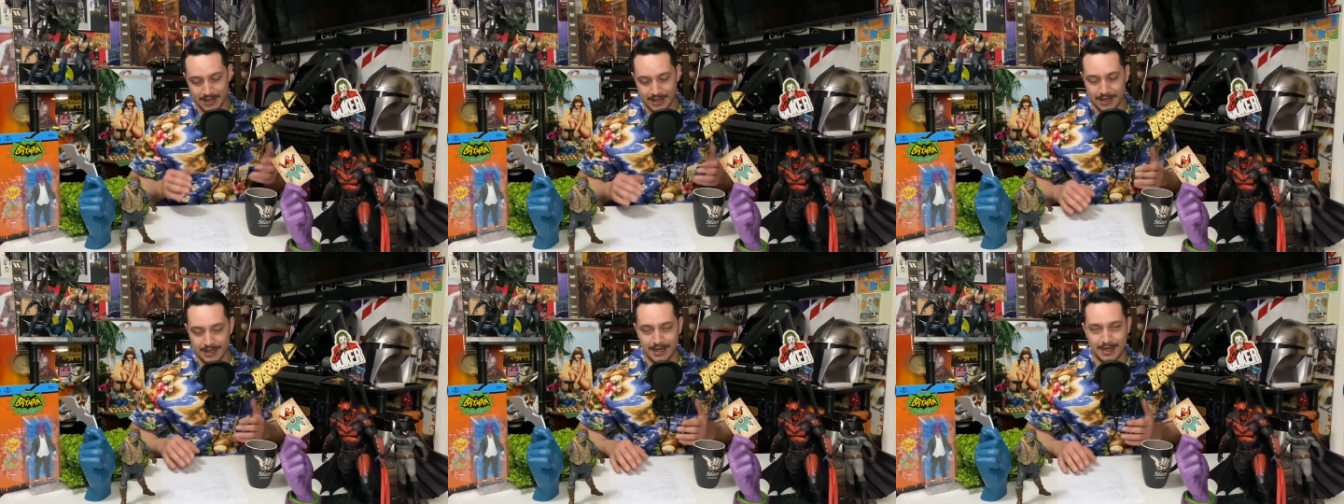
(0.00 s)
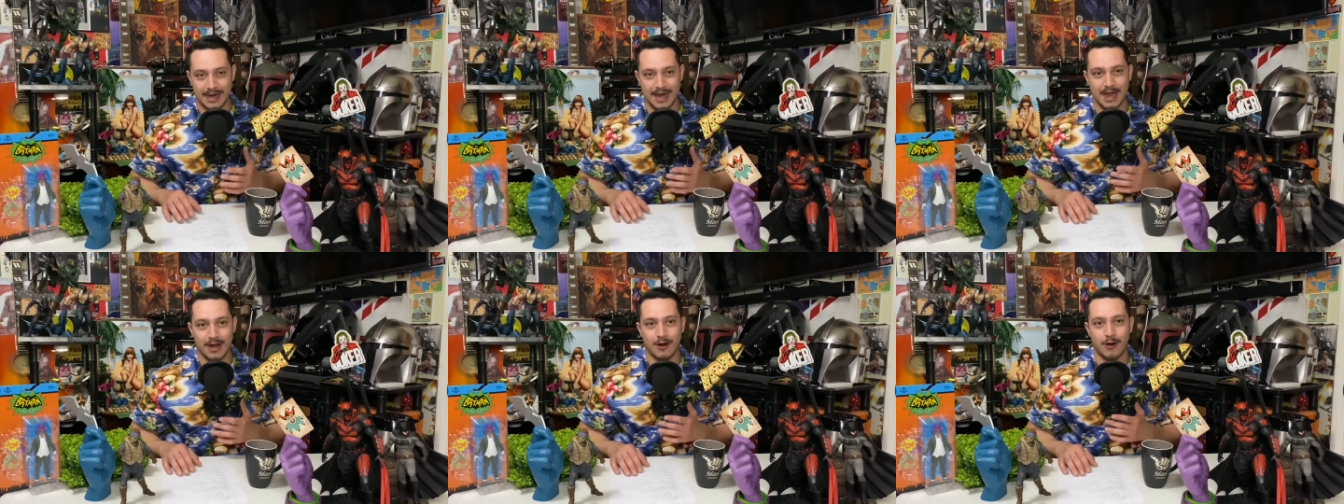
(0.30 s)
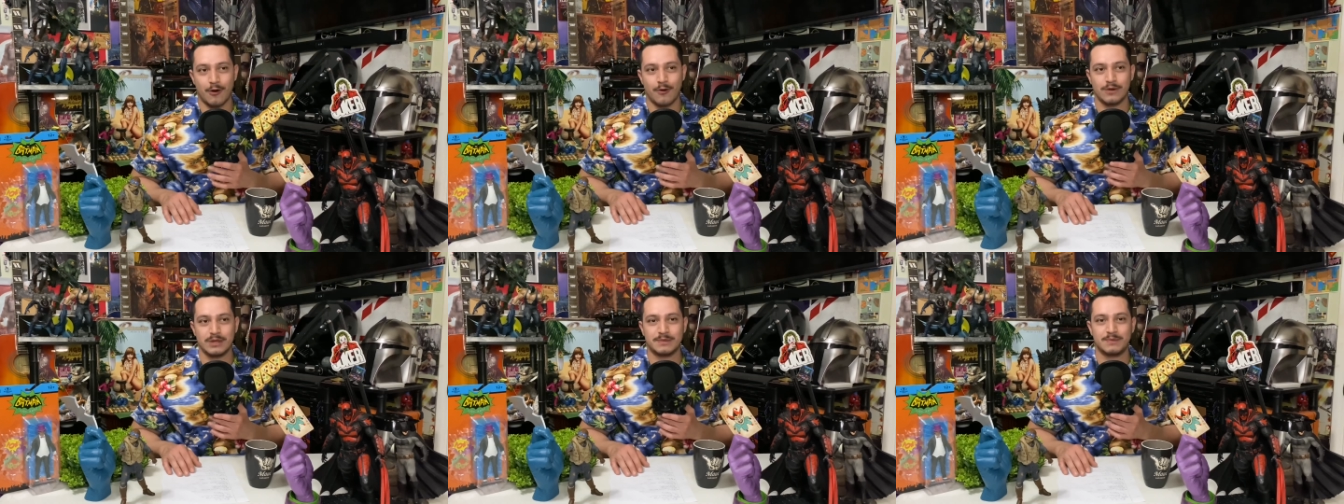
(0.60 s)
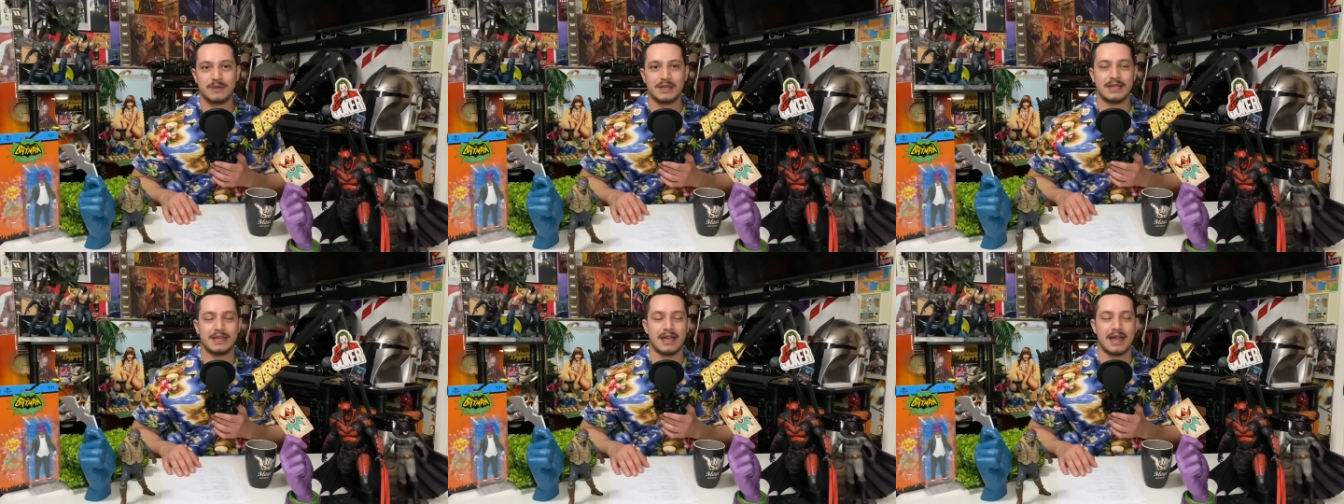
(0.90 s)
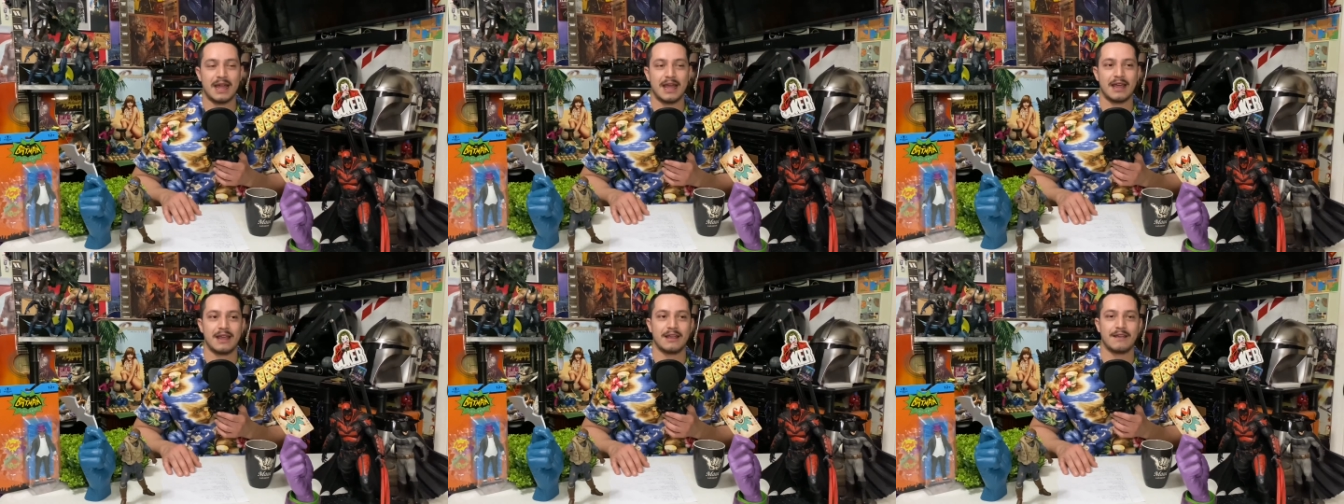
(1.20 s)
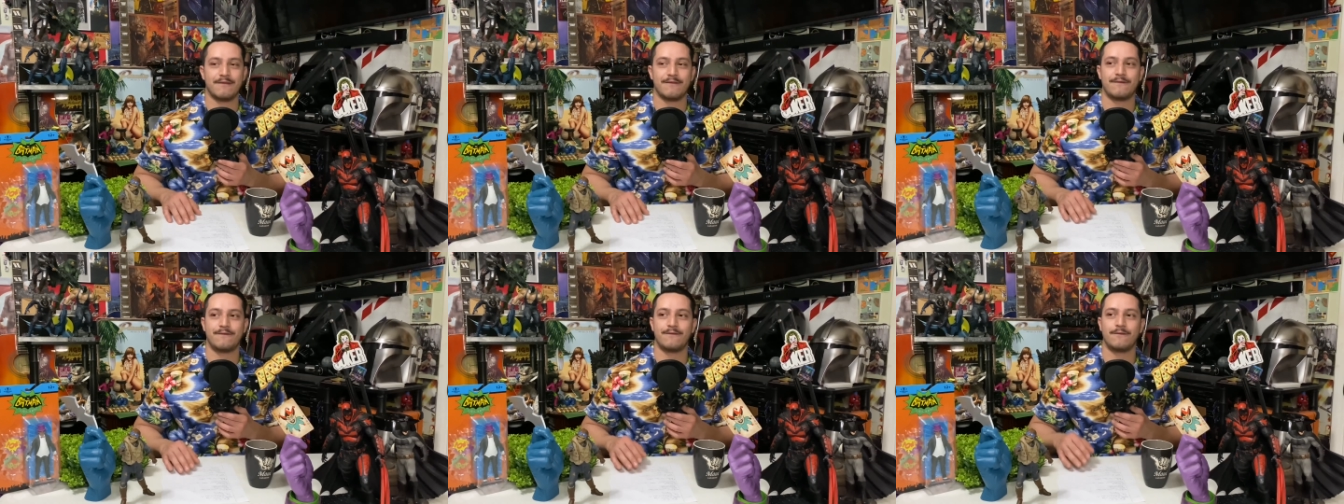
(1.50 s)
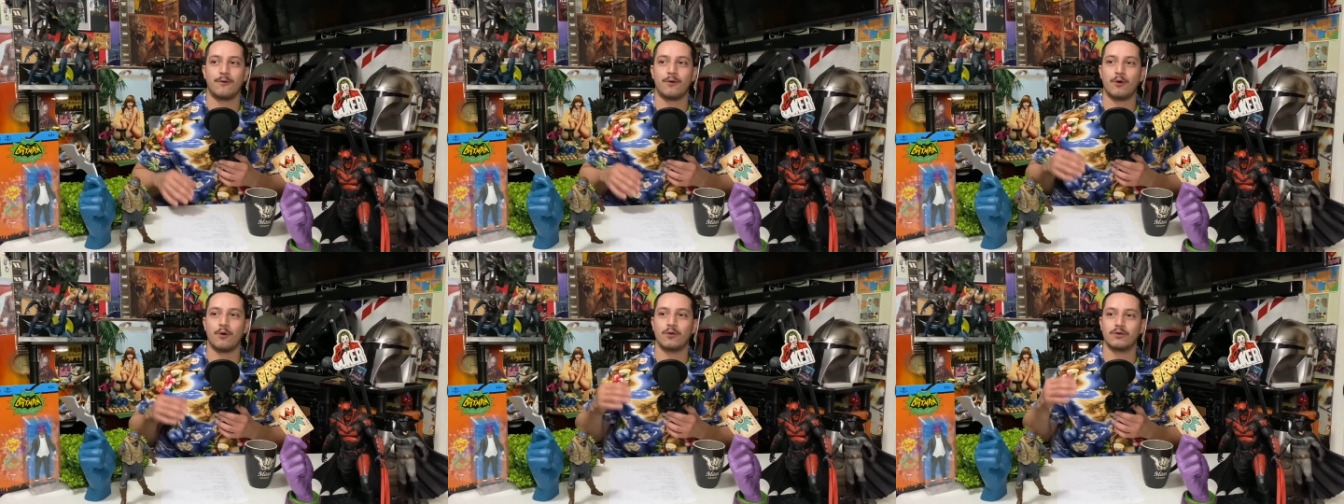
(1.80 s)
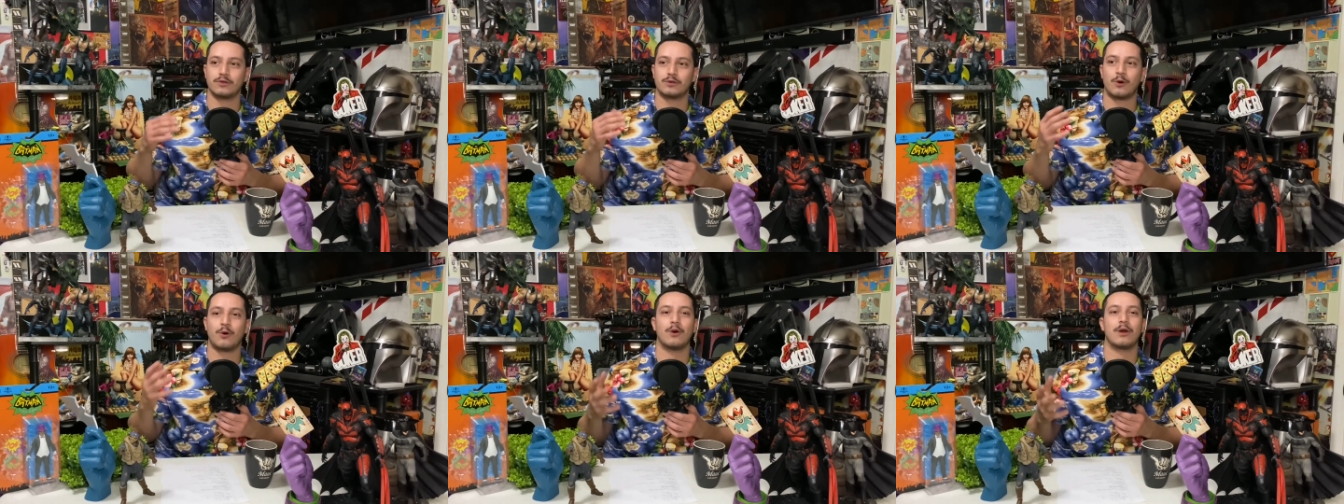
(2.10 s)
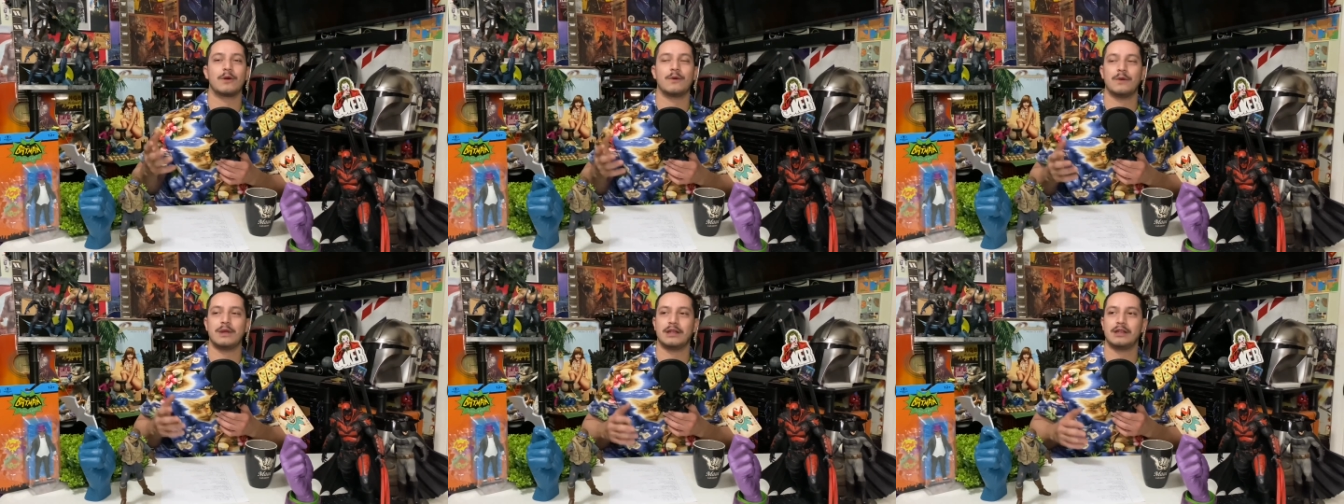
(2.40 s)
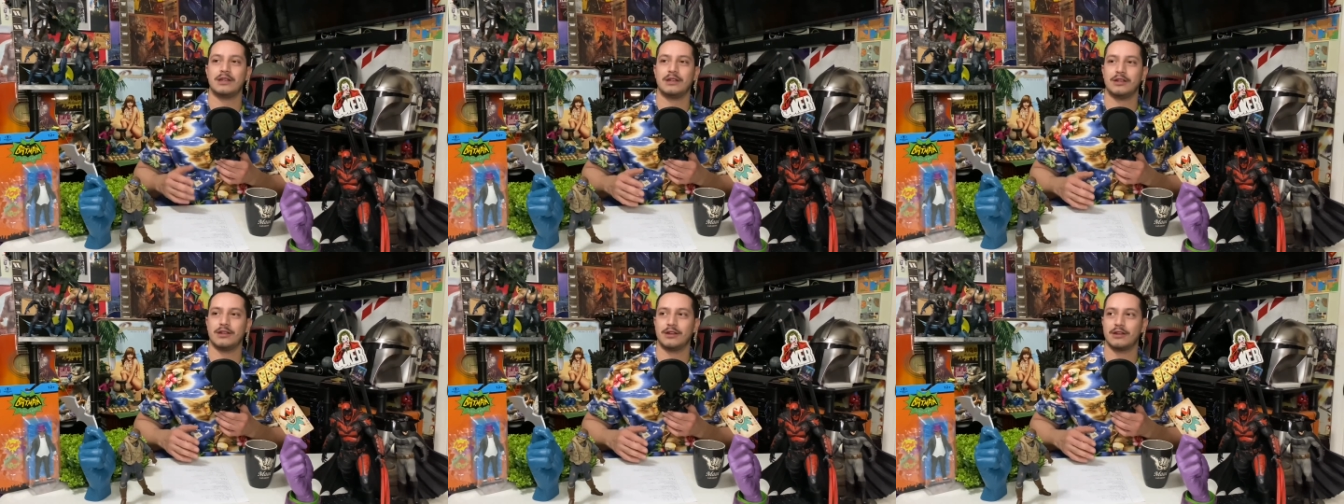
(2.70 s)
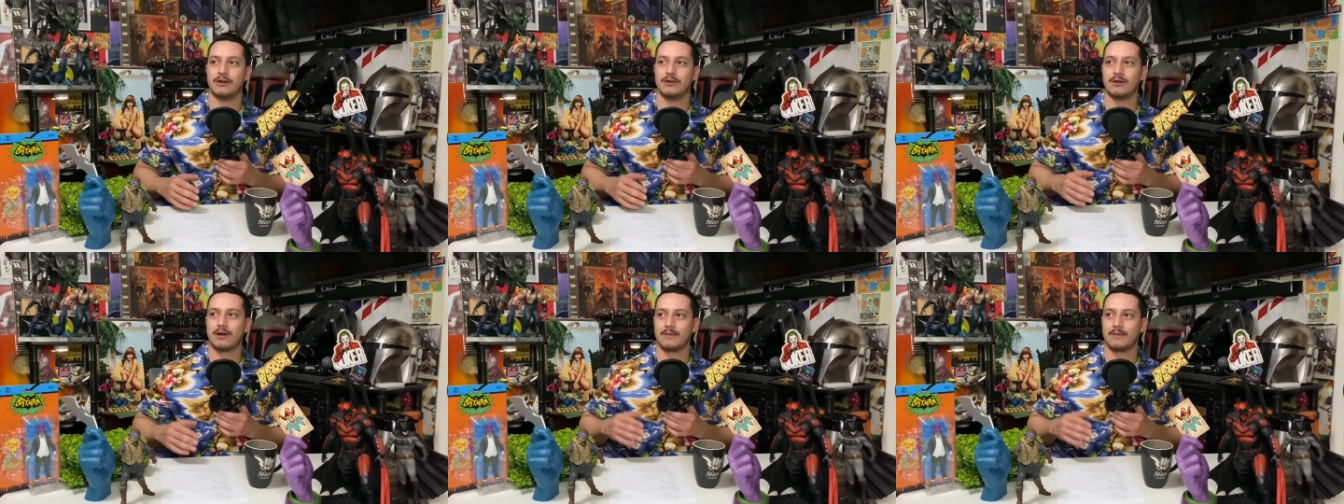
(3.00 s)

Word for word: it can't always be a full toy week, you know.